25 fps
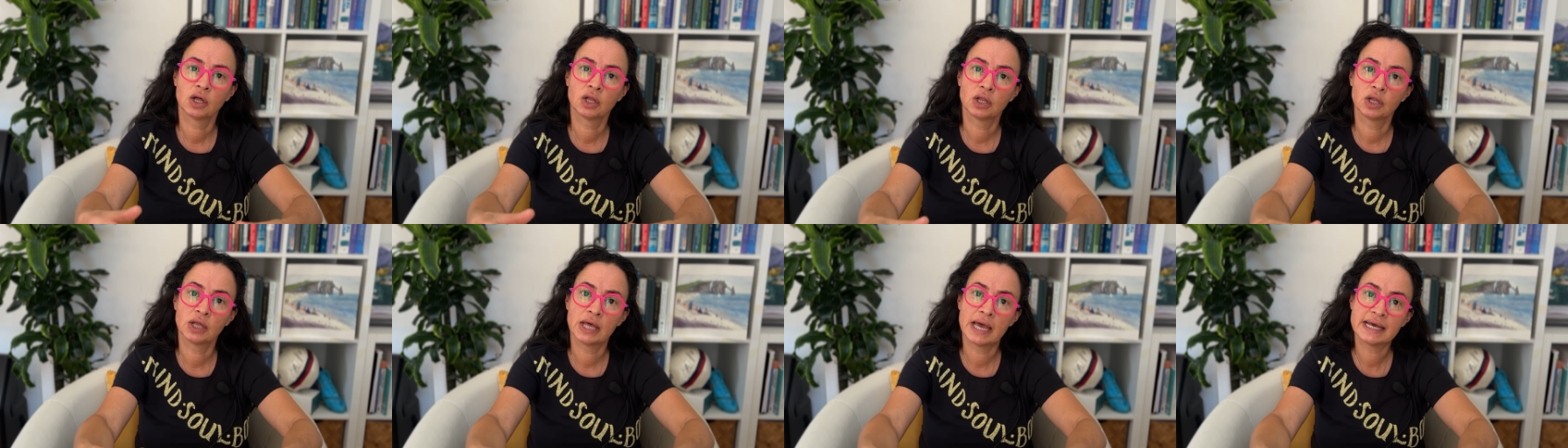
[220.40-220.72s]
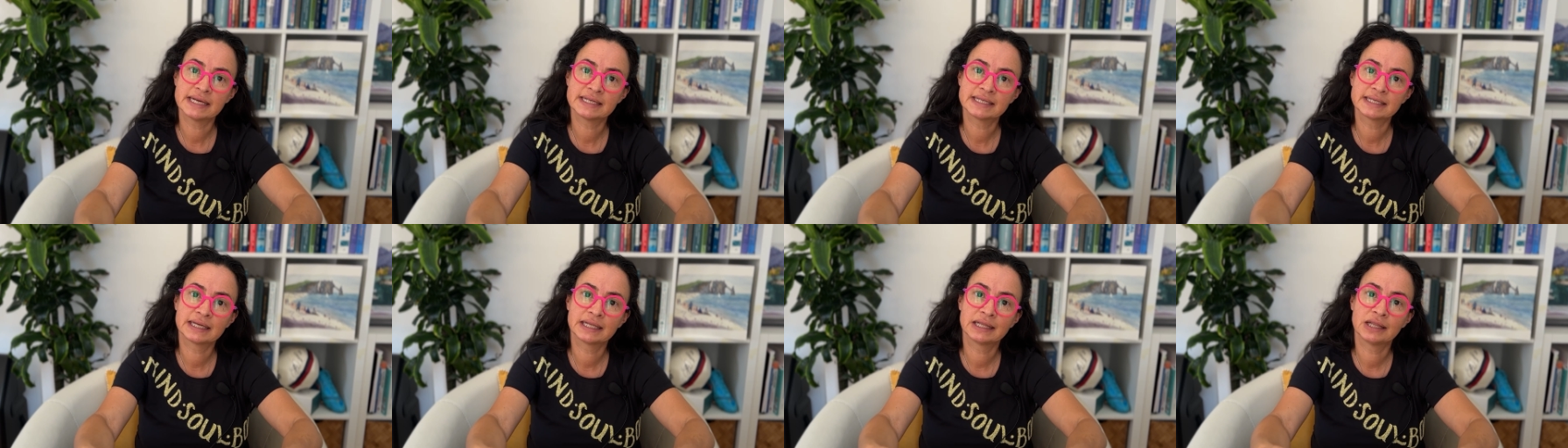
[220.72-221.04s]

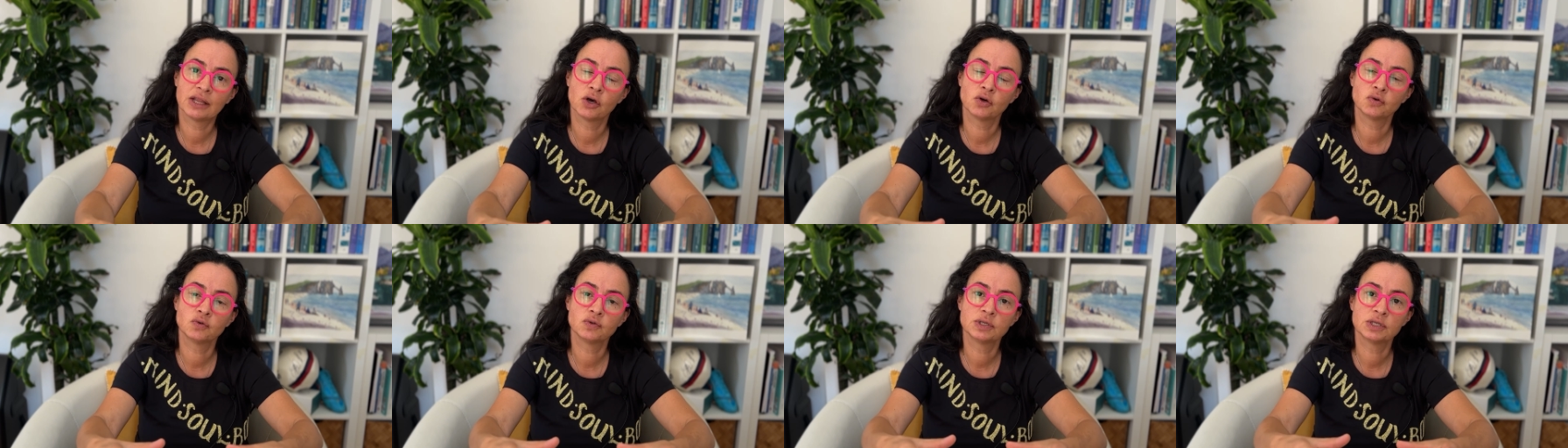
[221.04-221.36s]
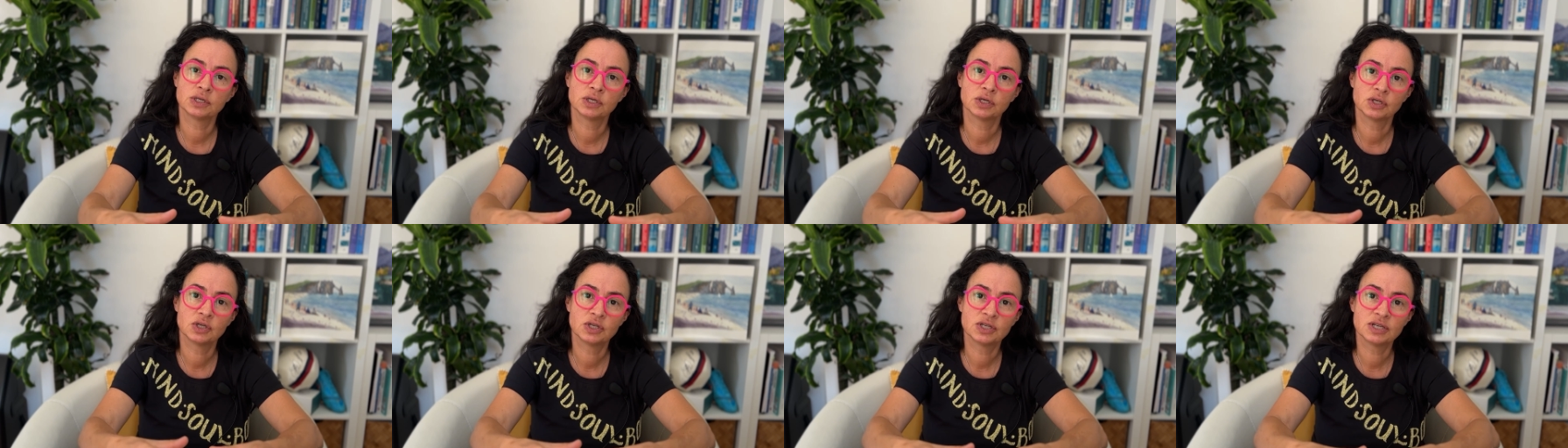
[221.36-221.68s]
as
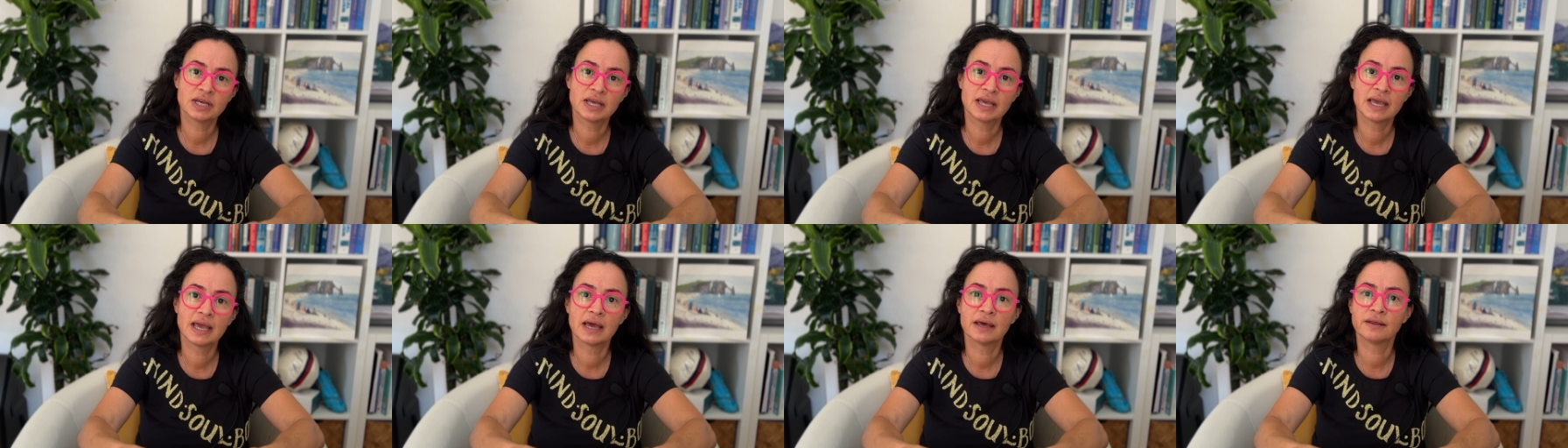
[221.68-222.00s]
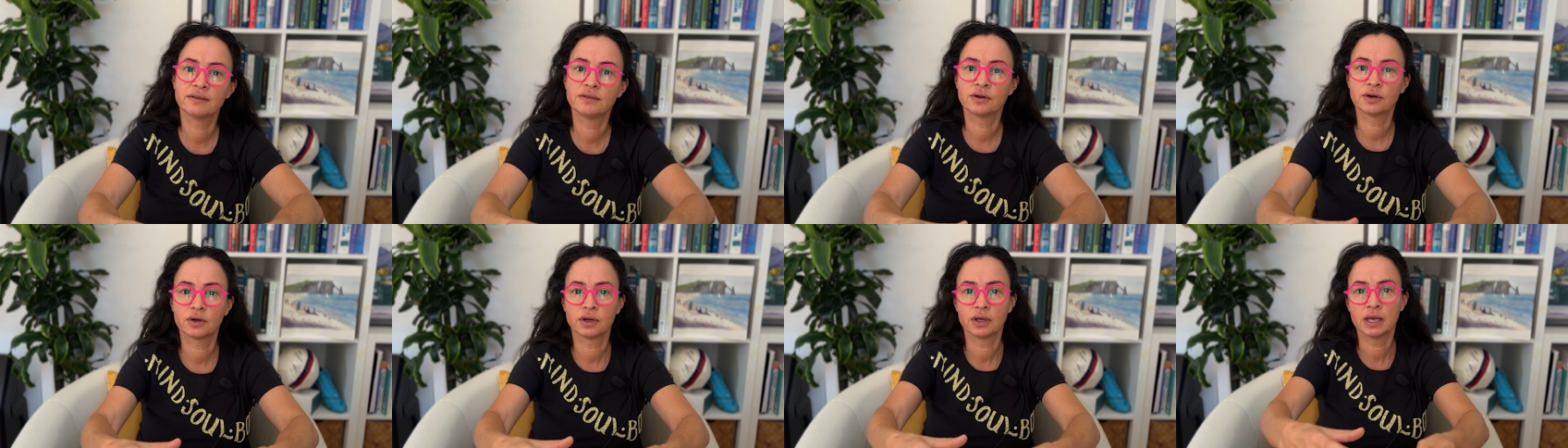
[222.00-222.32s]
close
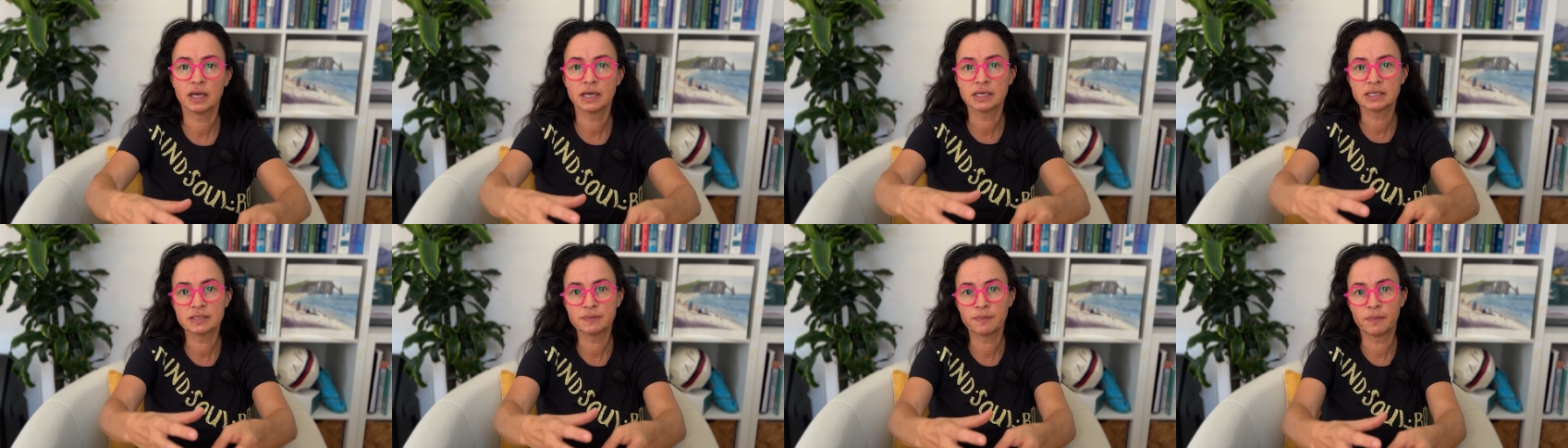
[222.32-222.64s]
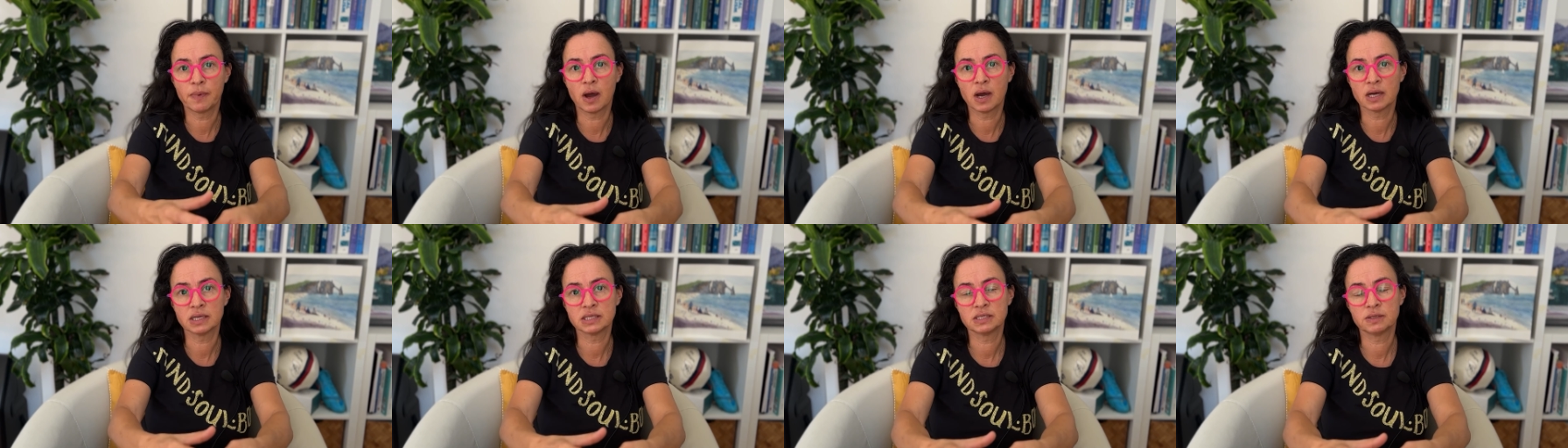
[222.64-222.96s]
together as
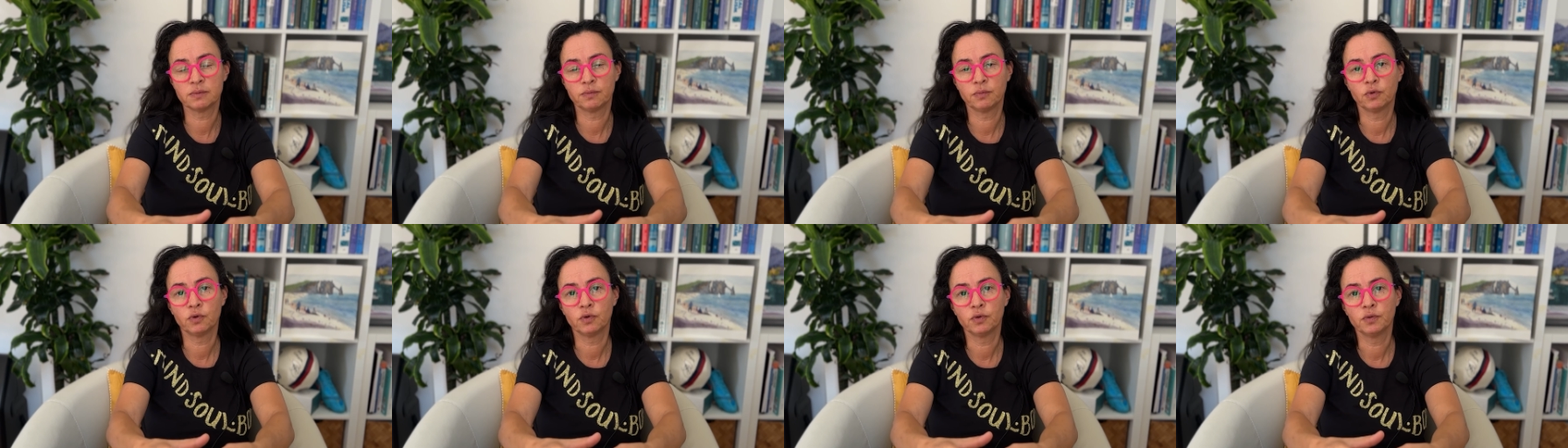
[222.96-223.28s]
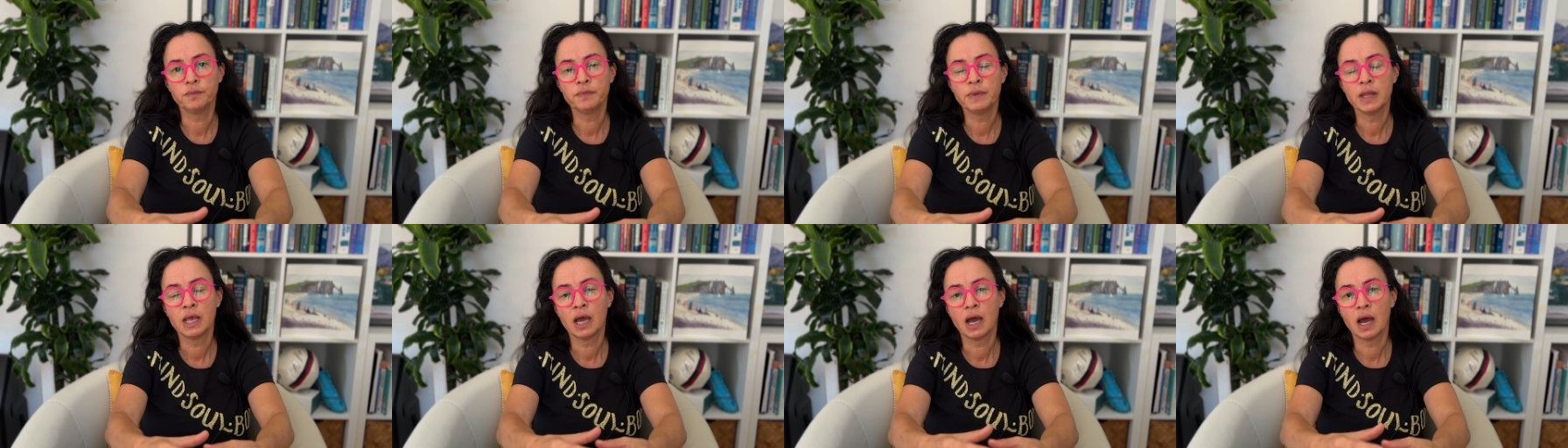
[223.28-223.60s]
possible.